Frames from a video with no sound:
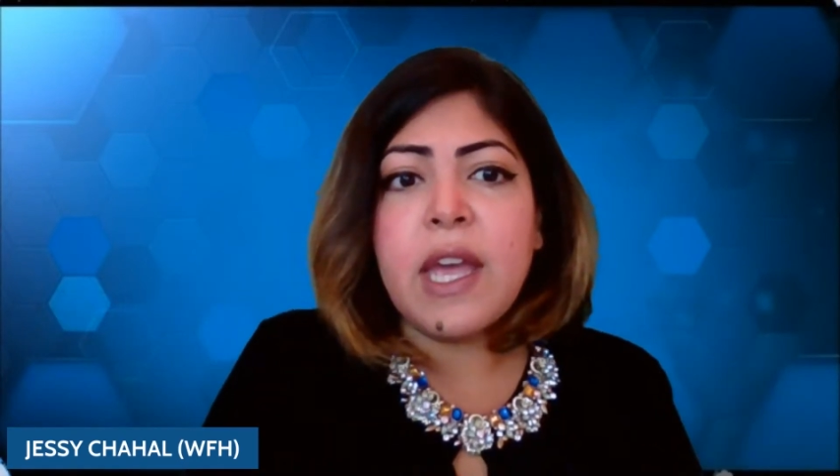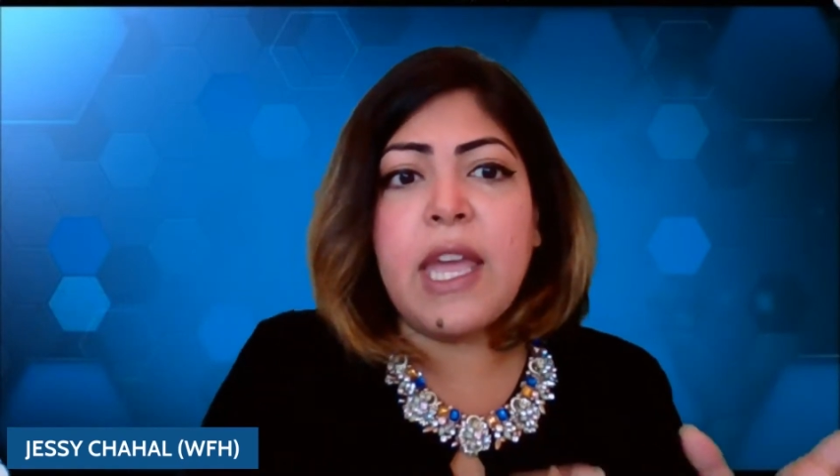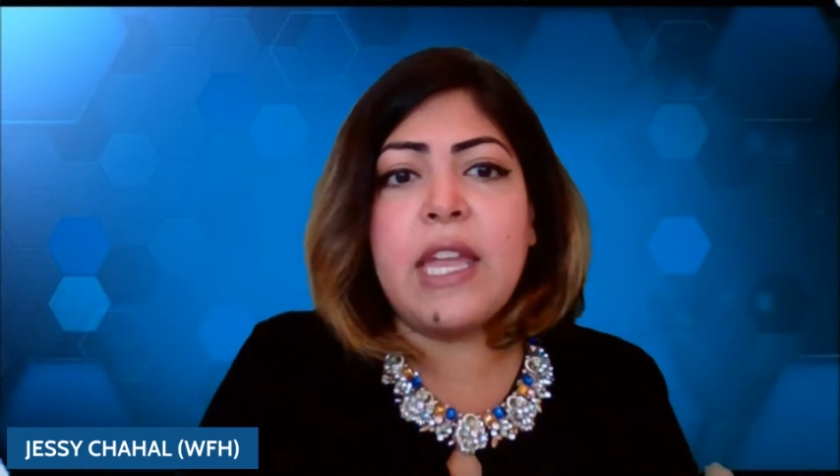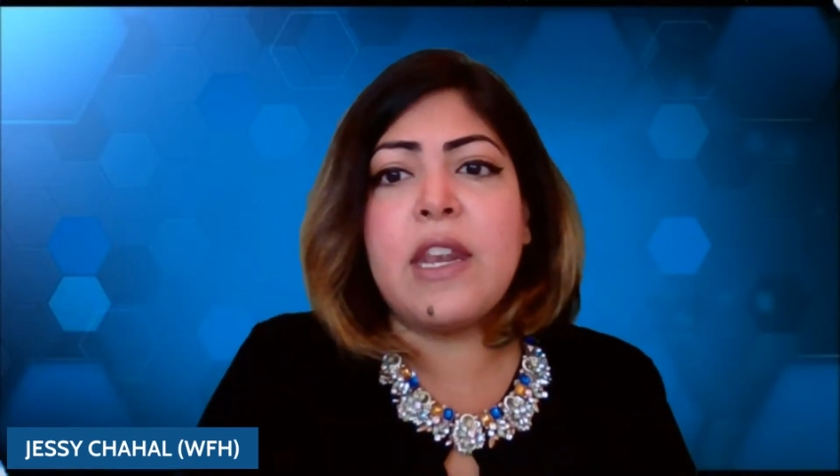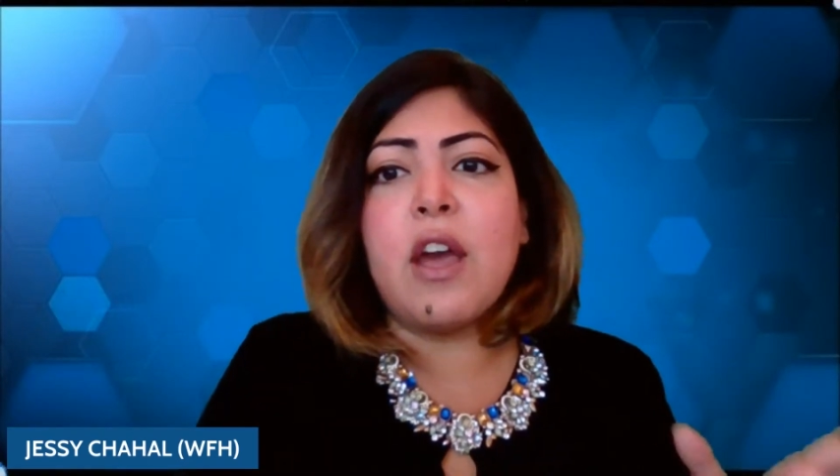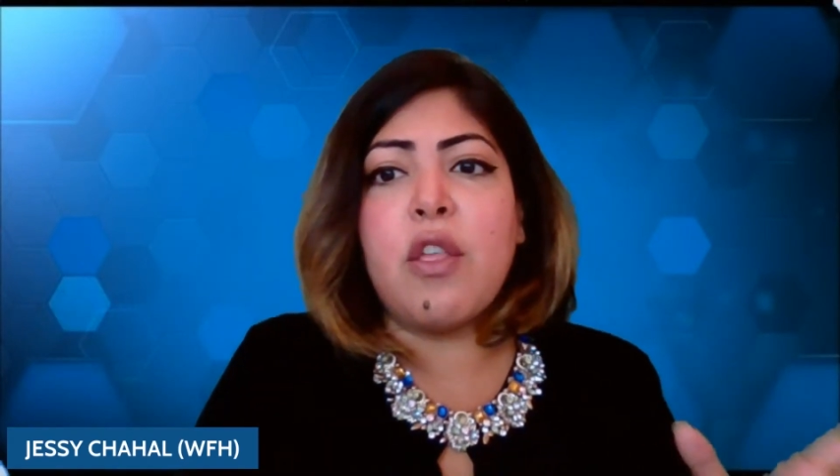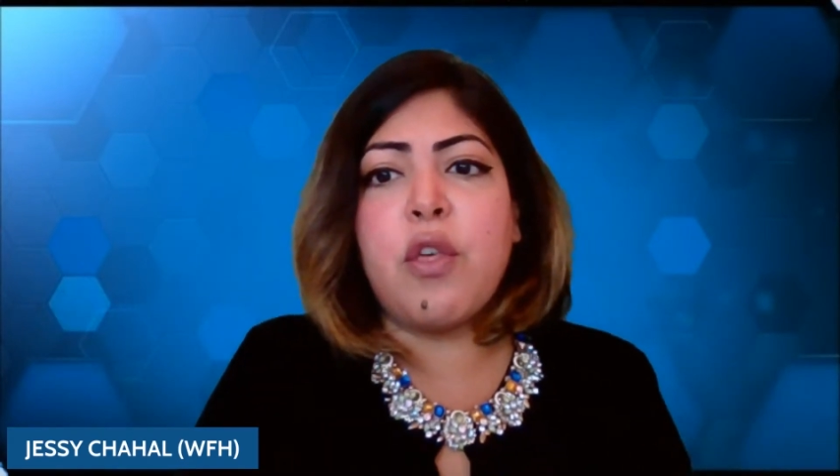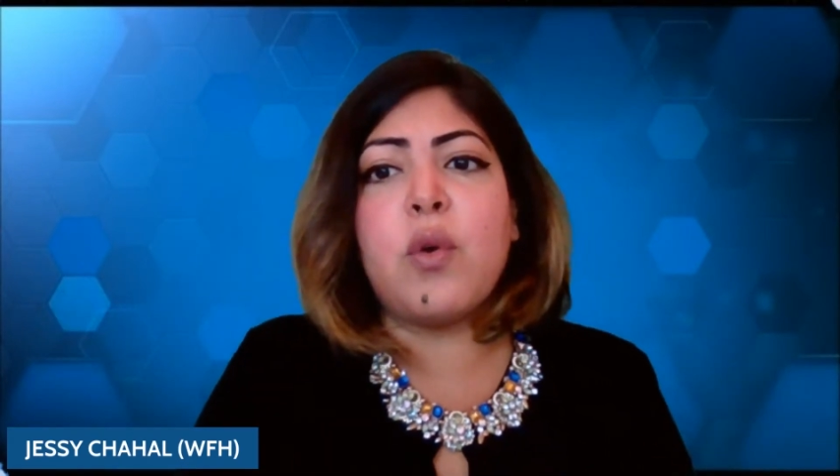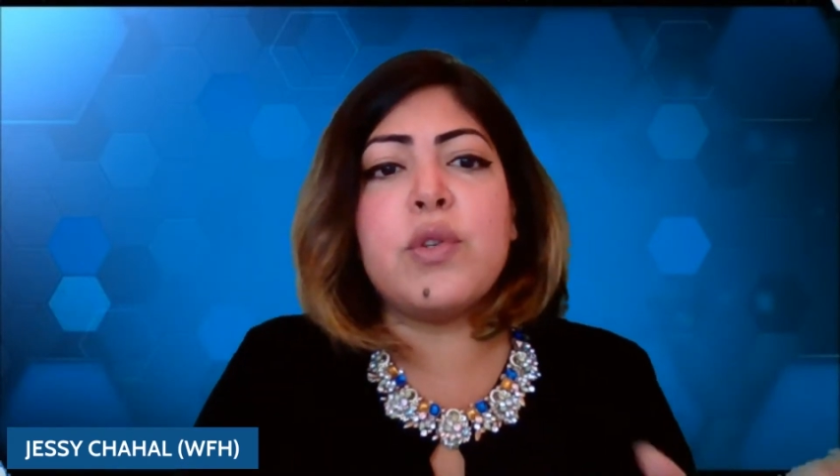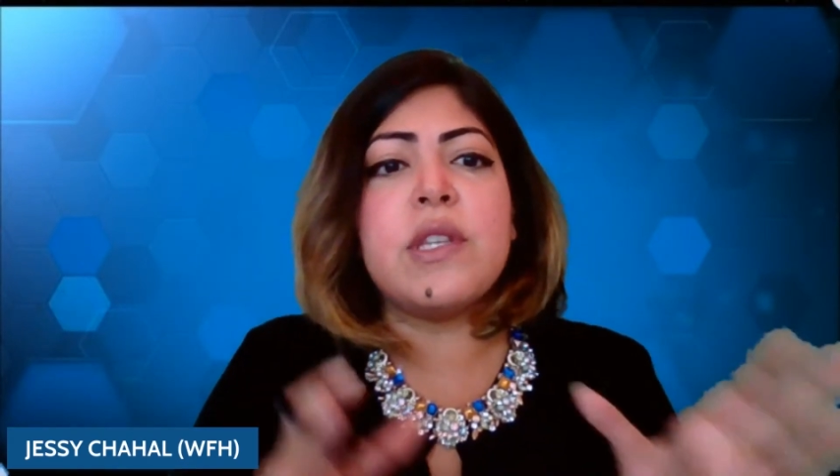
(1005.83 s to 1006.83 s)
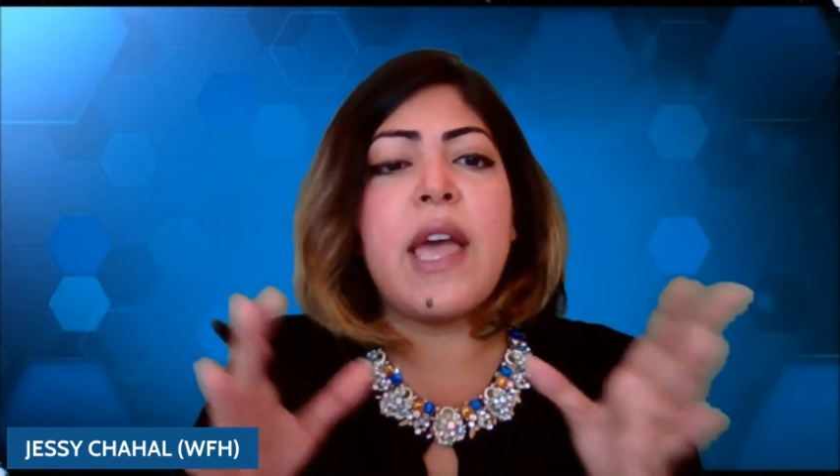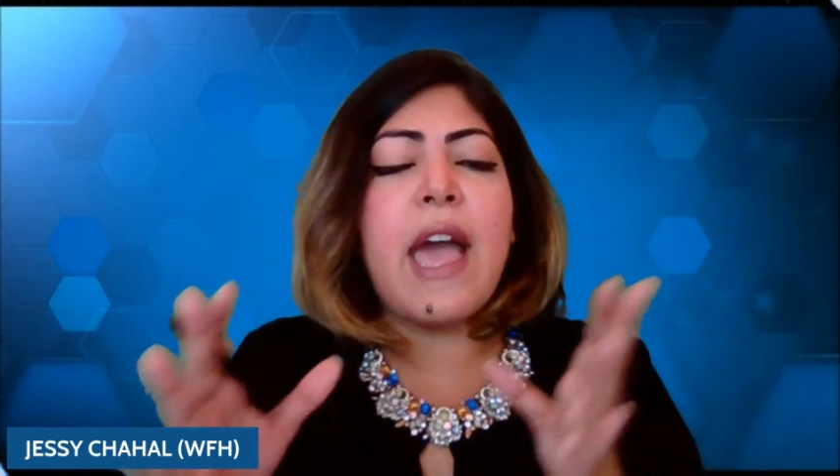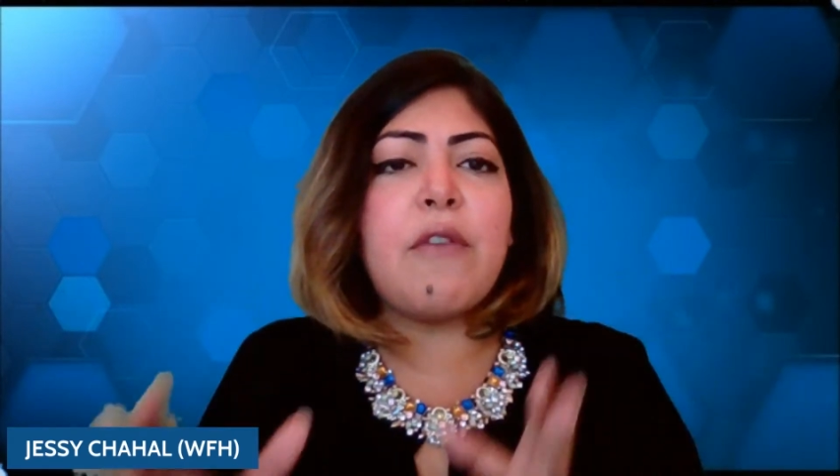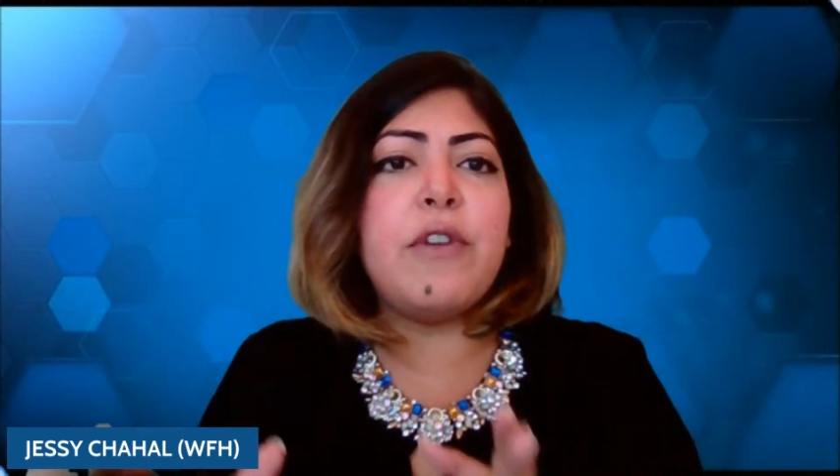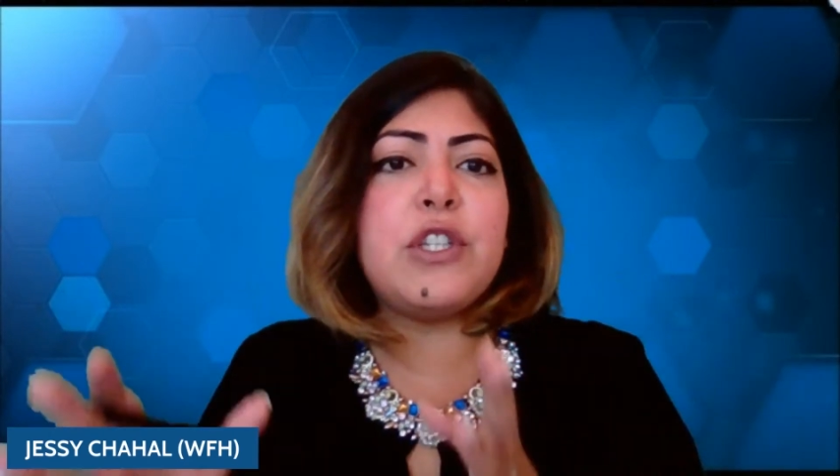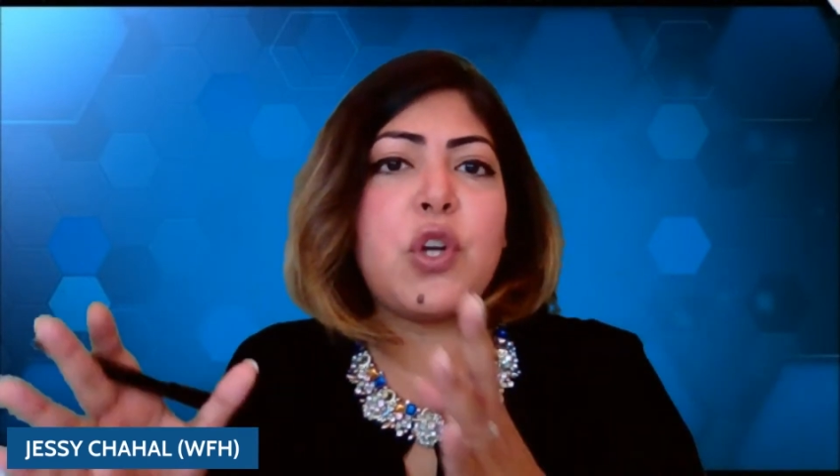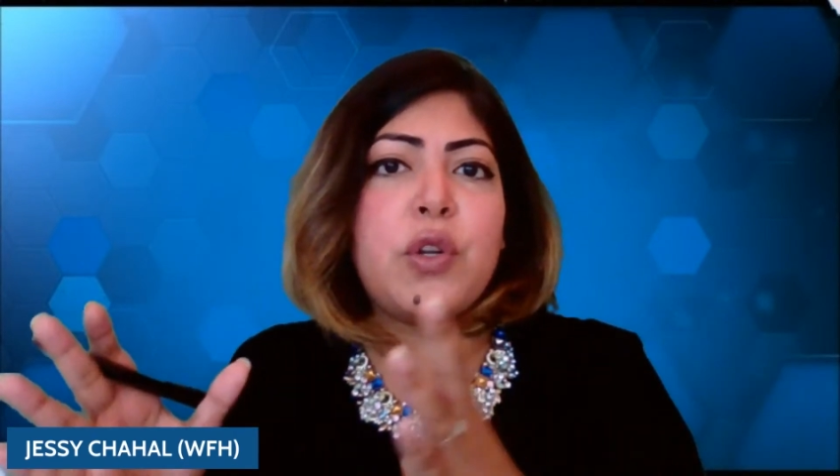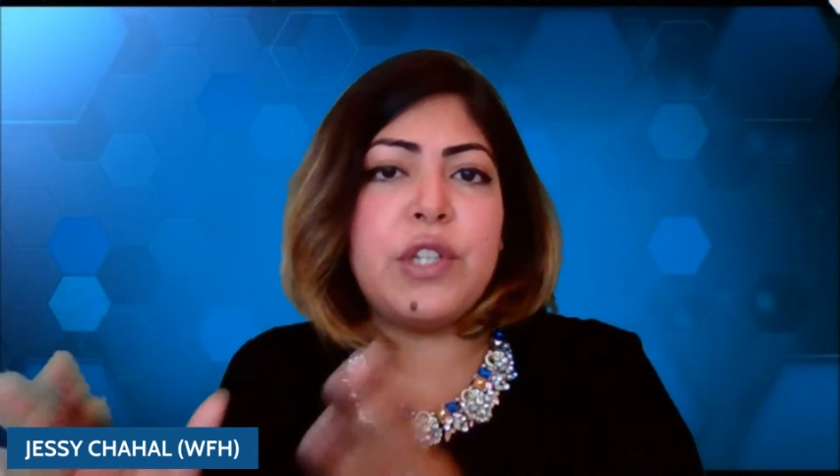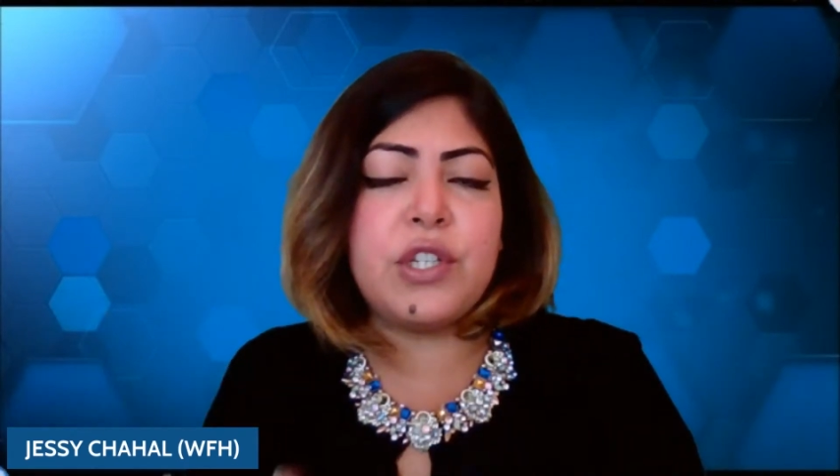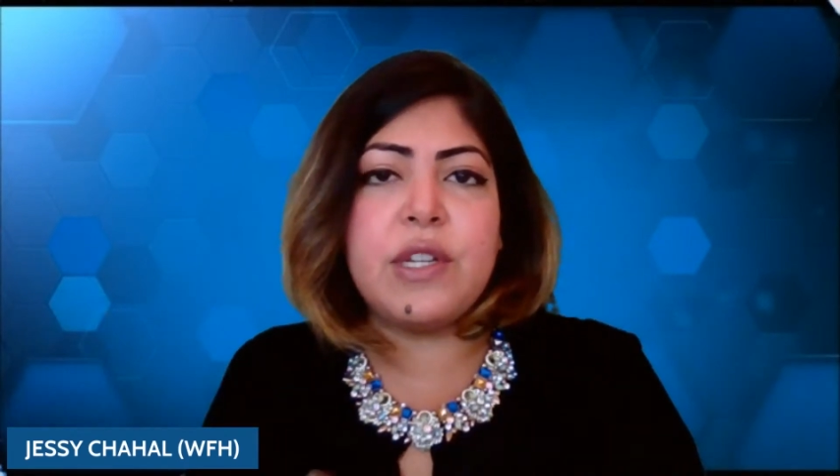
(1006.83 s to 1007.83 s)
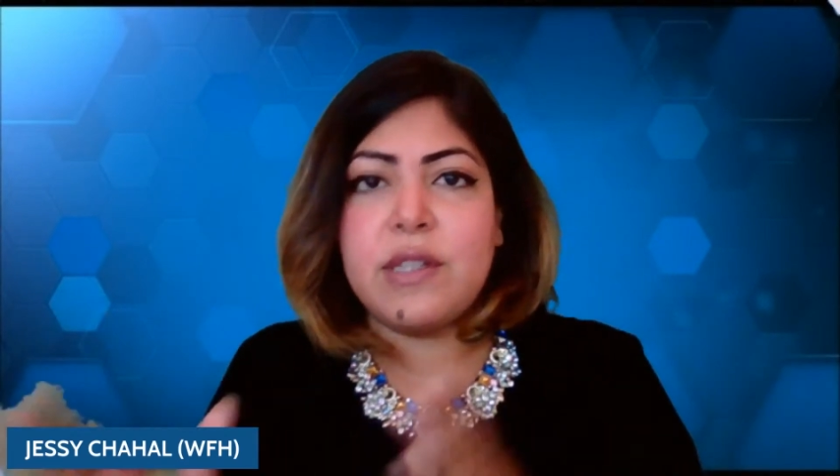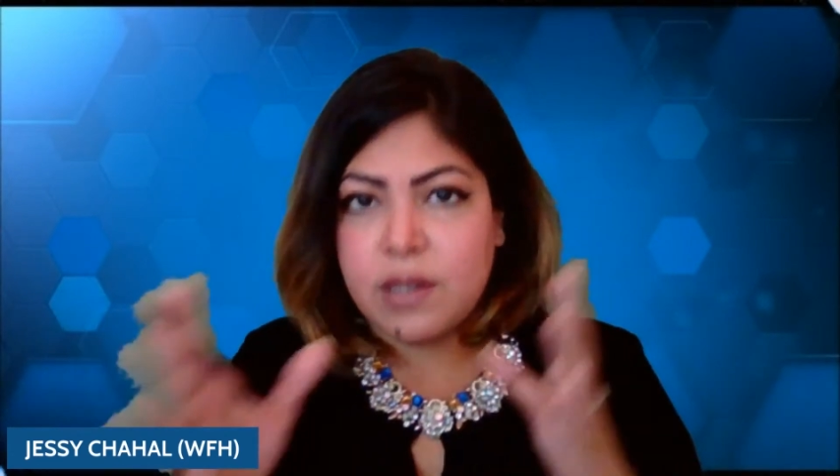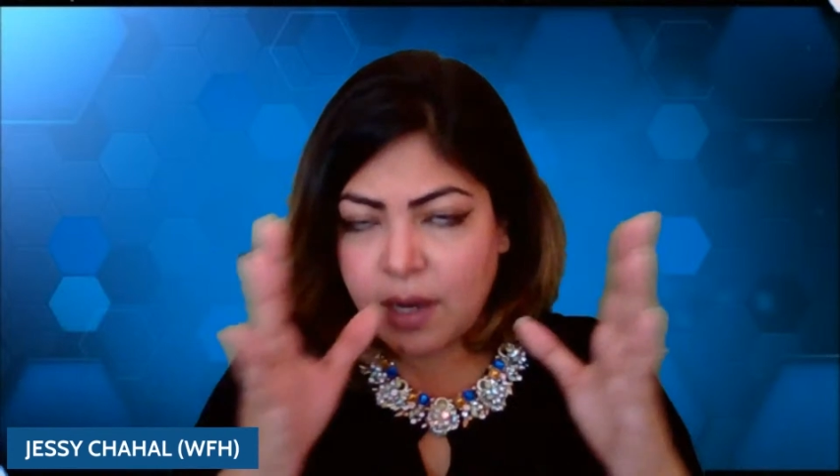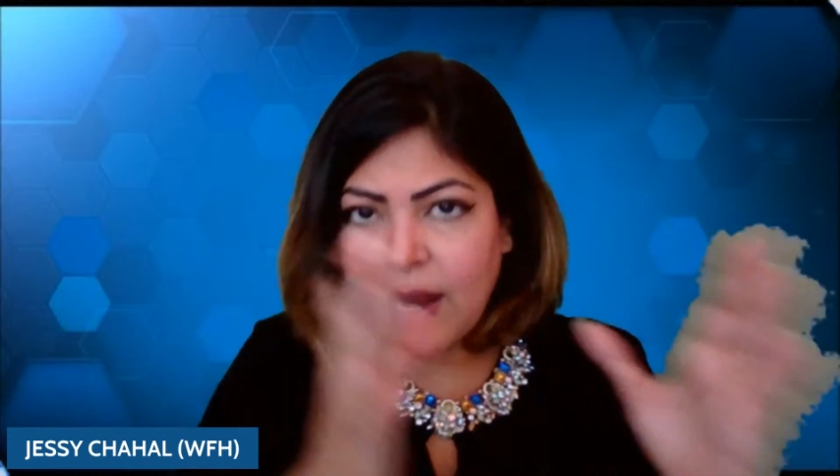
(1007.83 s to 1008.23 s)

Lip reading: in those average conditions,